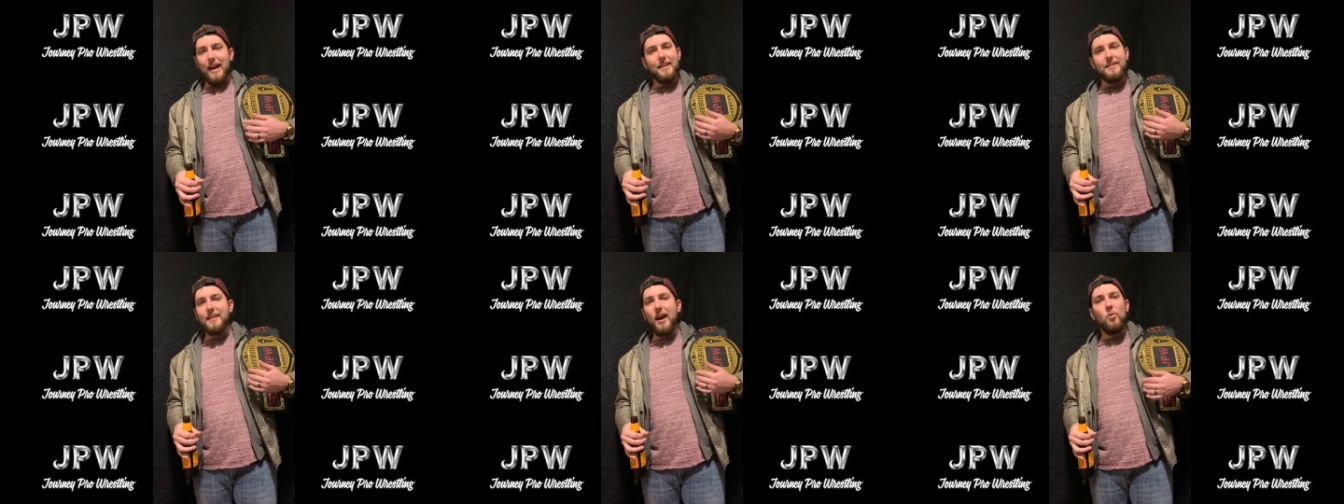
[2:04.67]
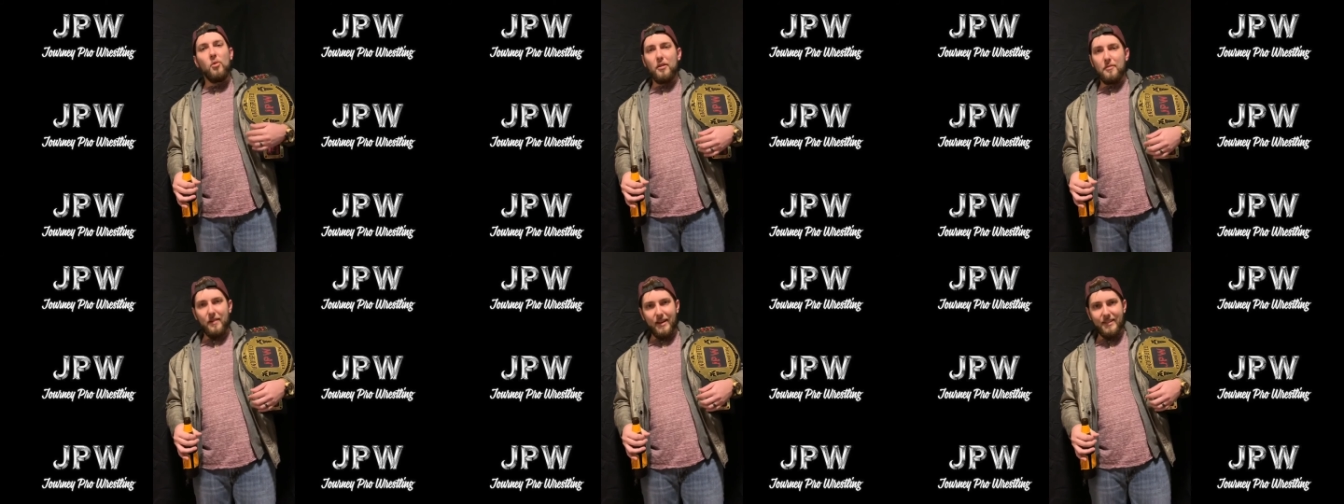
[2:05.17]
It's not
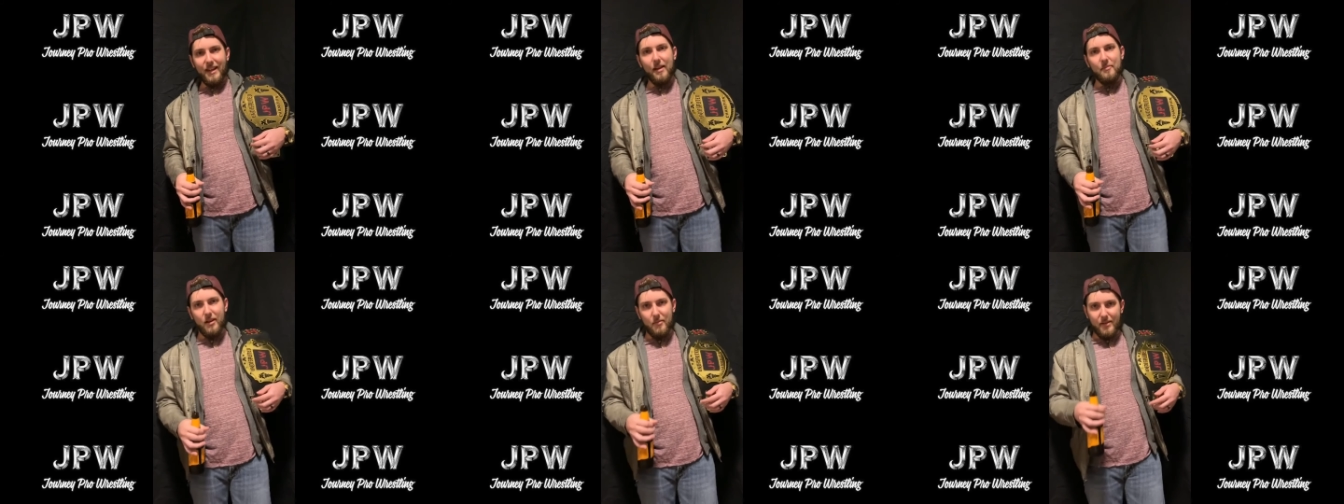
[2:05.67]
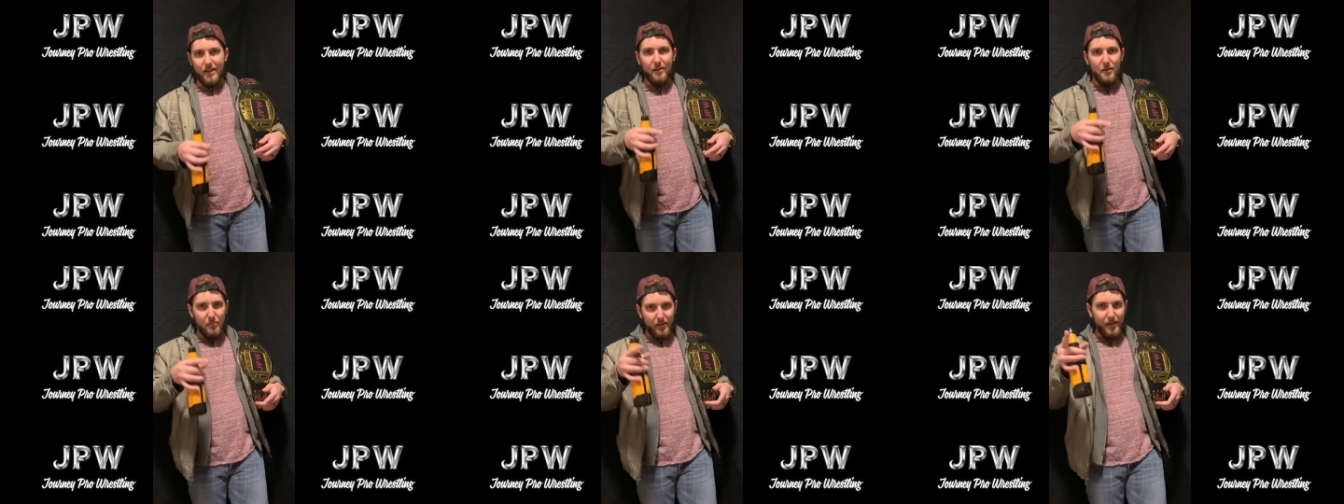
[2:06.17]
worth my time coming down
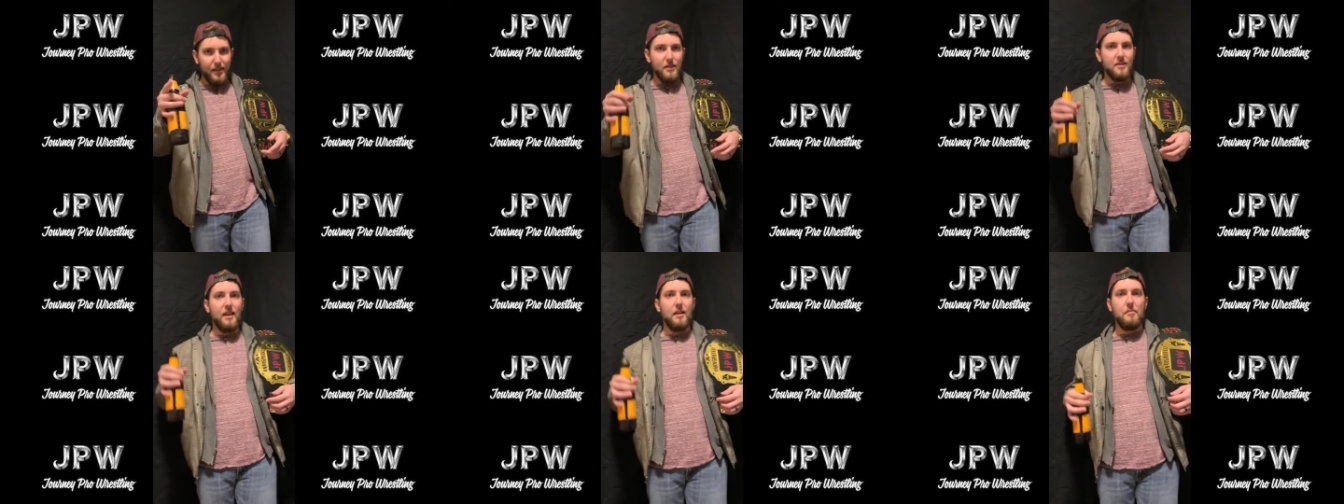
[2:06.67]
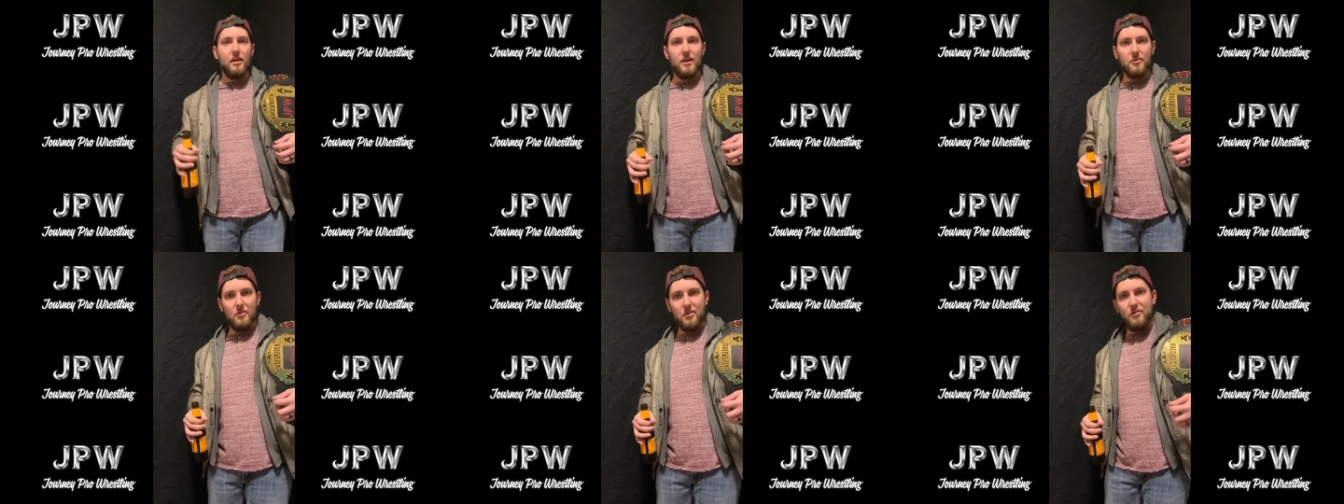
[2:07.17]
to play in the
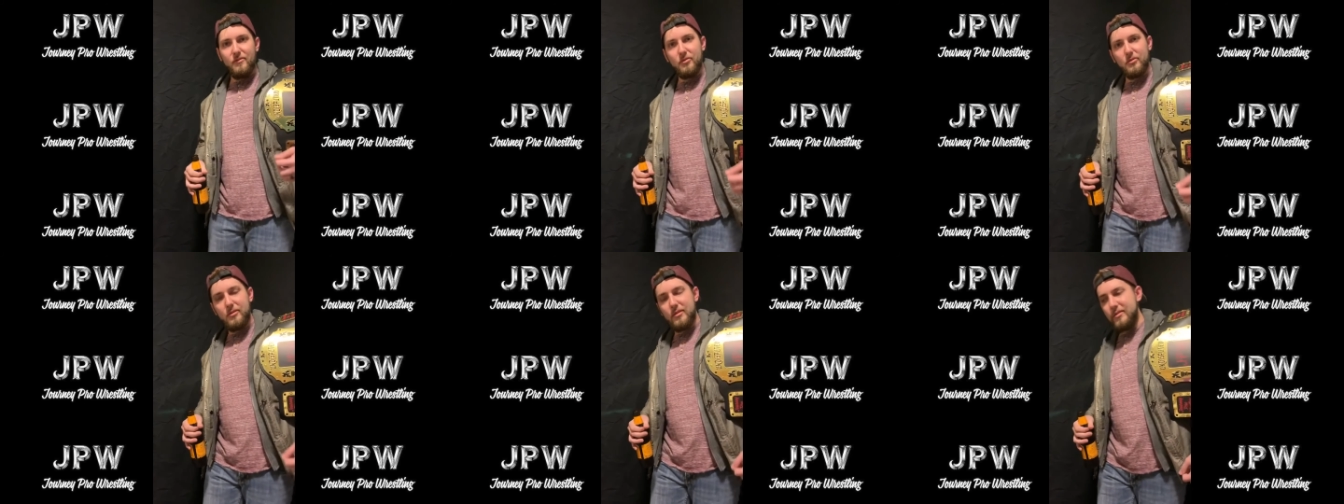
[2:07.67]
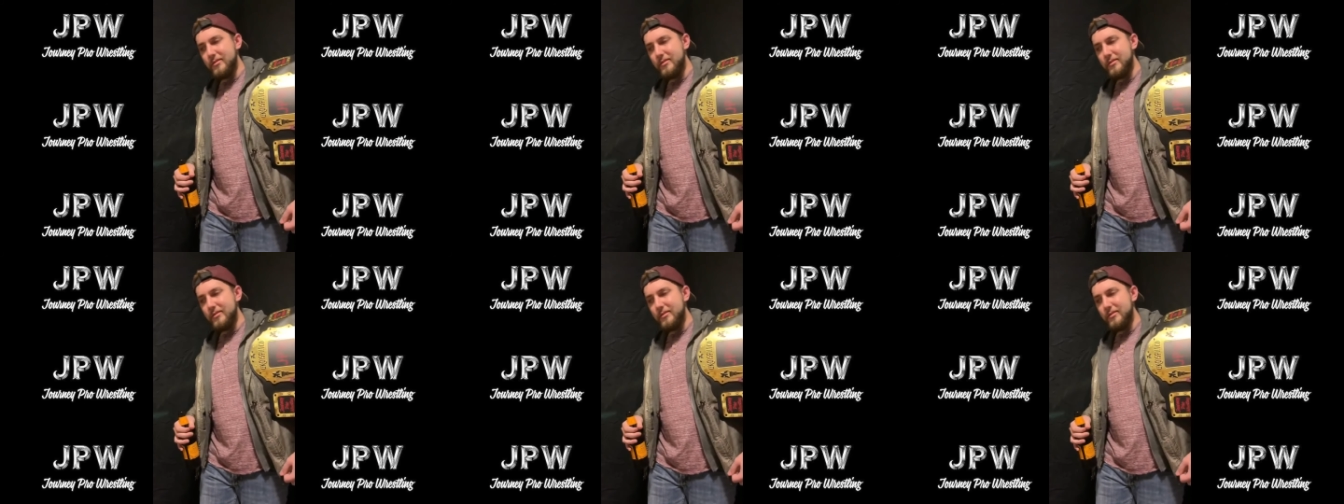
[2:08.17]
sandbox with you fools.